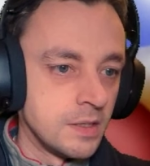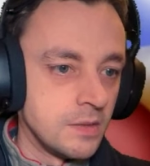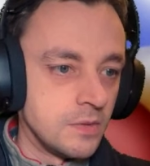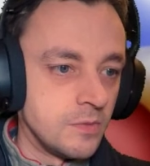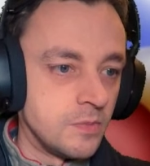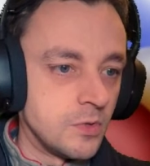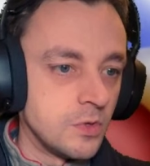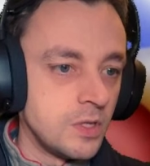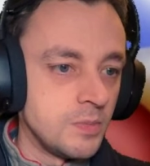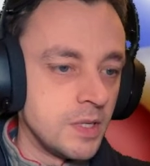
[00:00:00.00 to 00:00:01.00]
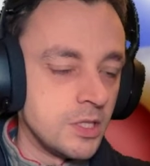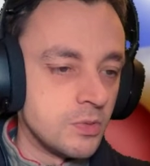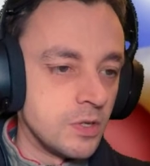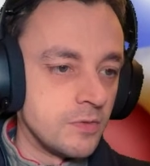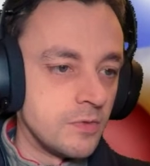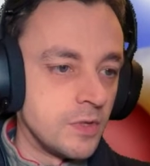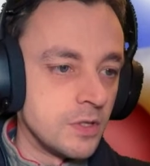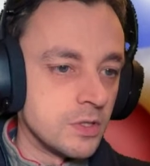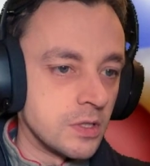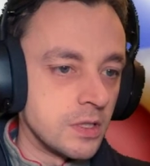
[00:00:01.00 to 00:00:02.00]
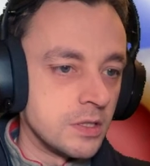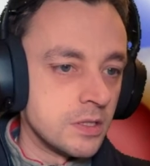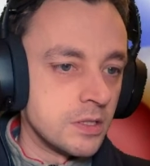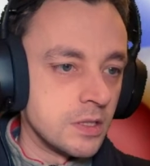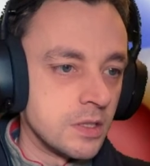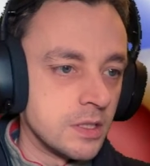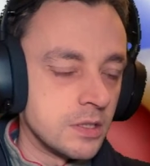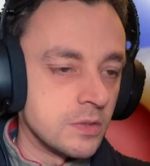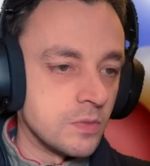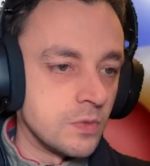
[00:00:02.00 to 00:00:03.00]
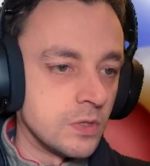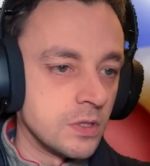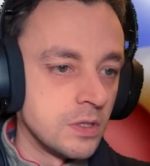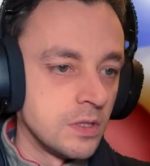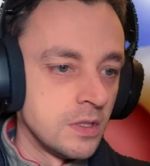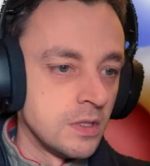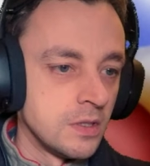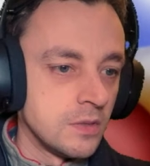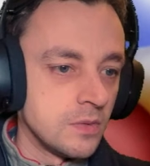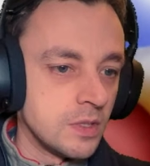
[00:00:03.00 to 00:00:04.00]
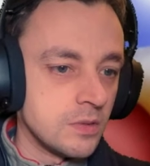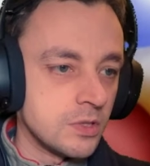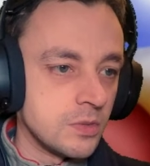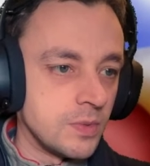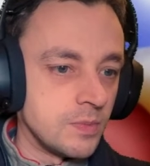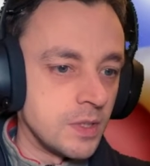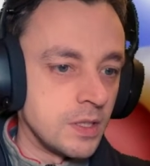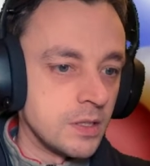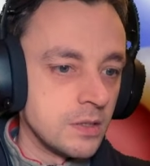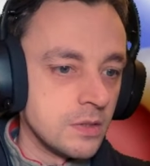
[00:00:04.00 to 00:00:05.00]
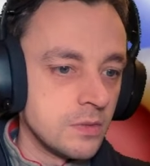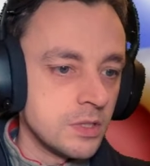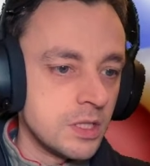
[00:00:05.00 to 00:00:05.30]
we've already made 12 of those lights, so that doesn't work. What else can we make? What's